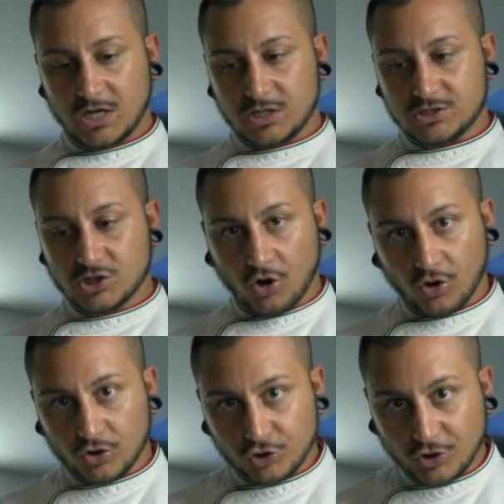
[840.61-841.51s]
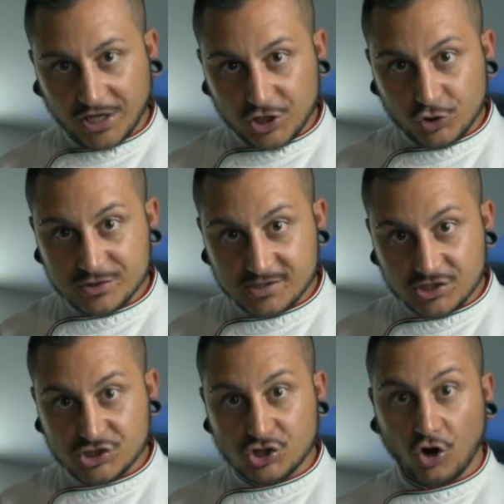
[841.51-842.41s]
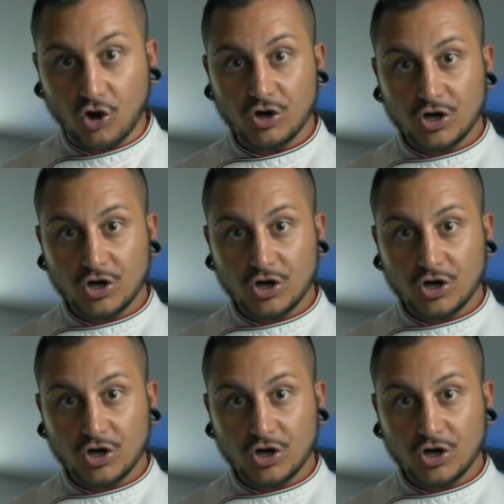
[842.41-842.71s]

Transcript: So you're gonna use this dough